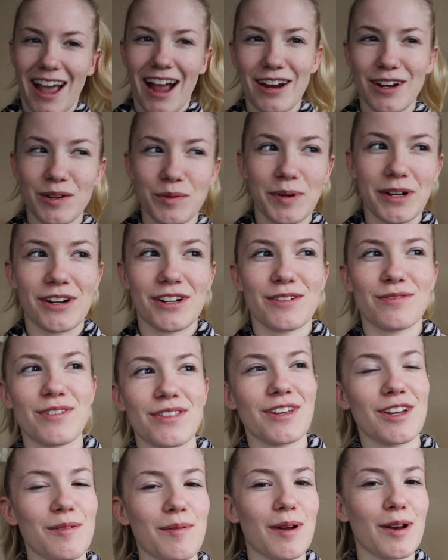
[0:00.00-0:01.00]
Kind of weird if you
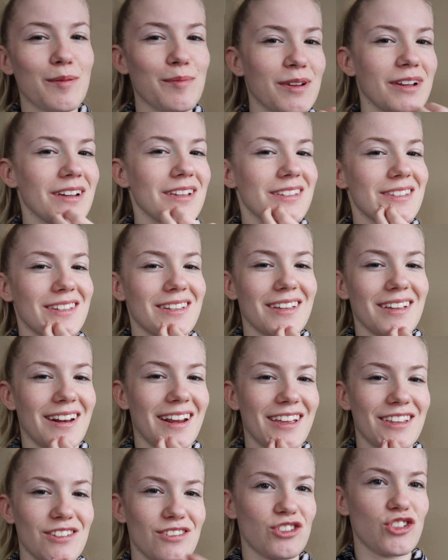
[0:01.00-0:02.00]
think about it because it
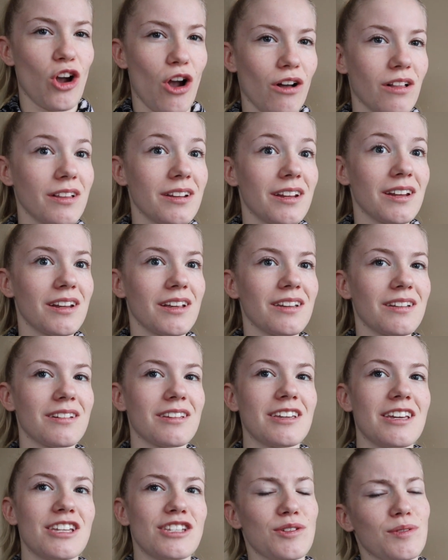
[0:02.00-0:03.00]
has chocolate in it.
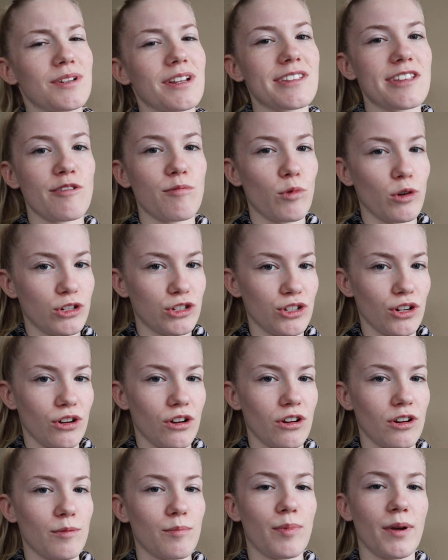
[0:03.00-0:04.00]
So it does have more
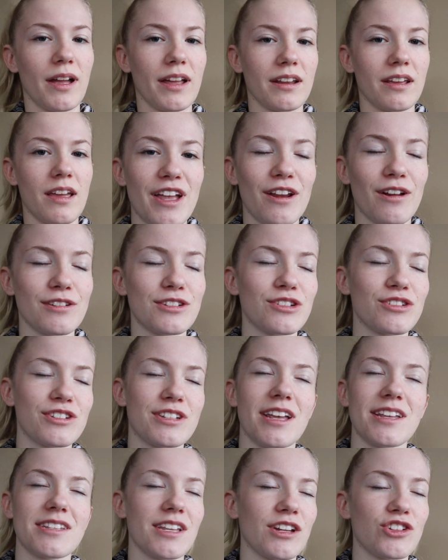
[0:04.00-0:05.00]
sugar, but it also
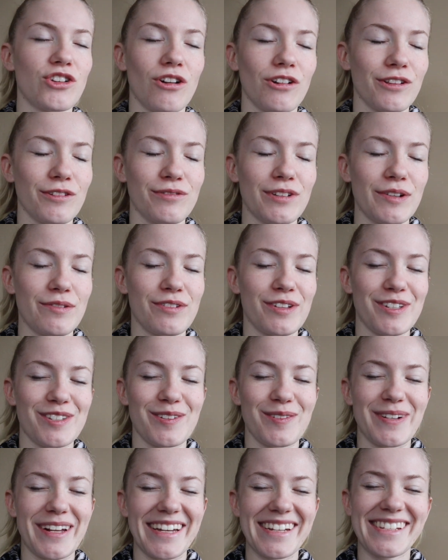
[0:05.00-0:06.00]
just has that chocolate flavor that's
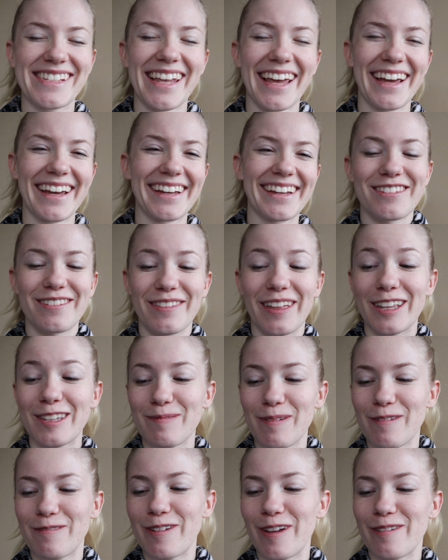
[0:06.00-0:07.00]
so nice. So that's
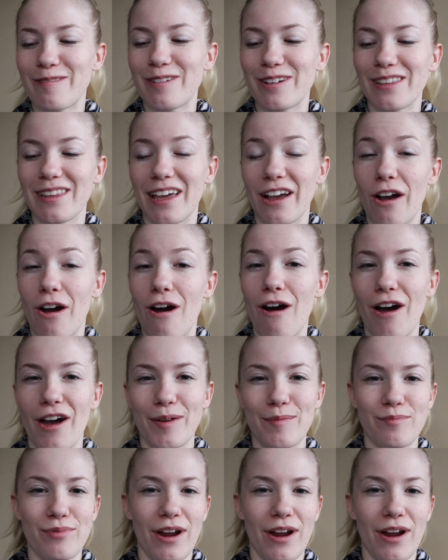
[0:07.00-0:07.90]
my favorite, like, hot